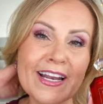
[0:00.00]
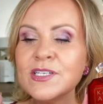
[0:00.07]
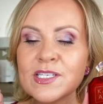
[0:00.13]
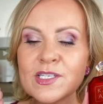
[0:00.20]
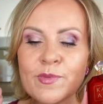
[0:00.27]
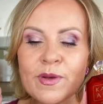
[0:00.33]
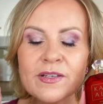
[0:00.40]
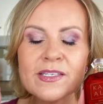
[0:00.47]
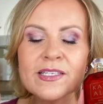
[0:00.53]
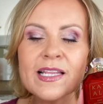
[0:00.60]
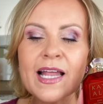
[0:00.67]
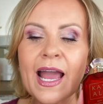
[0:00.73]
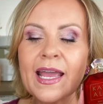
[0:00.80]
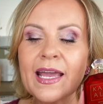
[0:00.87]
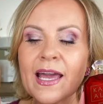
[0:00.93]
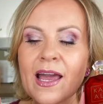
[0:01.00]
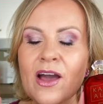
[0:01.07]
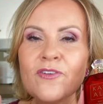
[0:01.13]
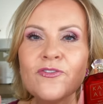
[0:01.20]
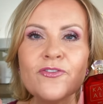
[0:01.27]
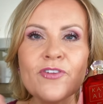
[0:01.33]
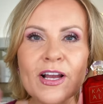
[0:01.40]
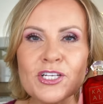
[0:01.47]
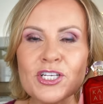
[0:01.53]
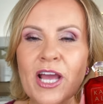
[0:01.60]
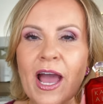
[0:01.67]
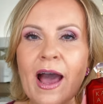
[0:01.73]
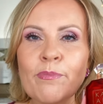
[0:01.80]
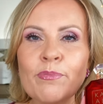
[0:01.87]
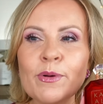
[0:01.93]
This smells like fresh
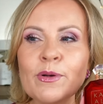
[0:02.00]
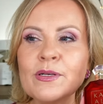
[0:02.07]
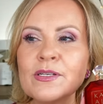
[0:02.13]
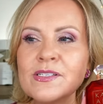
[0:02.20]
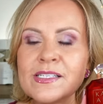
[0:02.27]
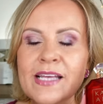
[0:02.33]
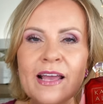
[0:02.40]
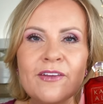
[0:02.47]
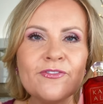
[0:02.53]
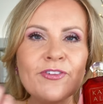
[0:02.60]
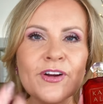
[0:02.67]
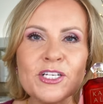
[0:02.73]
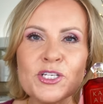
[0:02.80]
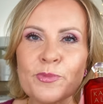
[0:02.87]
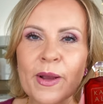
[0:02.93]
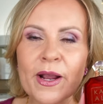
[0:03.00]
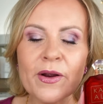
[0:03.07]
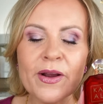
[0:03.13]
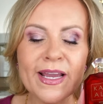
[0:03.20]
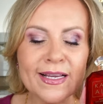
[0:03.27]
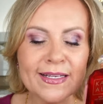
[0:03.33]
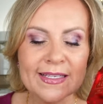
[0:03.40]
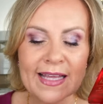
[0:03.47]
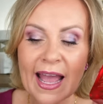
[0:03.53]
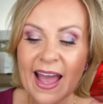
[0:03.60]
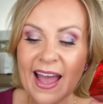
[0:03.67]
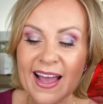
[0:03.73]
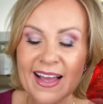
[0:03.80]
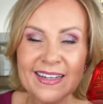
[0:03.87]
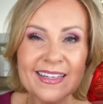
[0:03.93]
apples and fresh berries
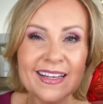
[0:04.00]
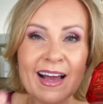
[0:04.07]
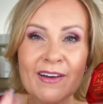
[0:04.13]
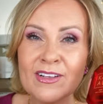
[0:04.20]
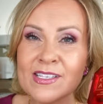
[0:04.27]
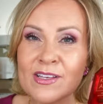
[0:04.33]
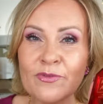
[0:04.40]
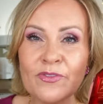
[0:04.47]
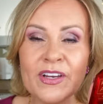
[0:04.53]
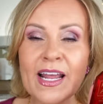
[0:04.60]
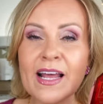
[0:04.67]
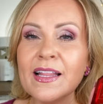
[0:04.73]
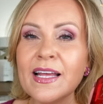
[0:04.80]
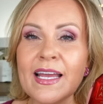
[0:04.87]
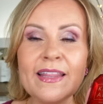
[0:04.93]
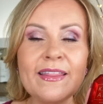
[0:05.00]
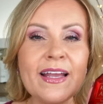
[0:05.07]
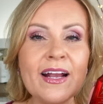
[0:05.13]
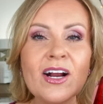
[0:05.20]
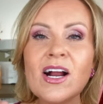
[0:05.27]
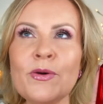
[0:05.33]
and uh, some vanilla in there.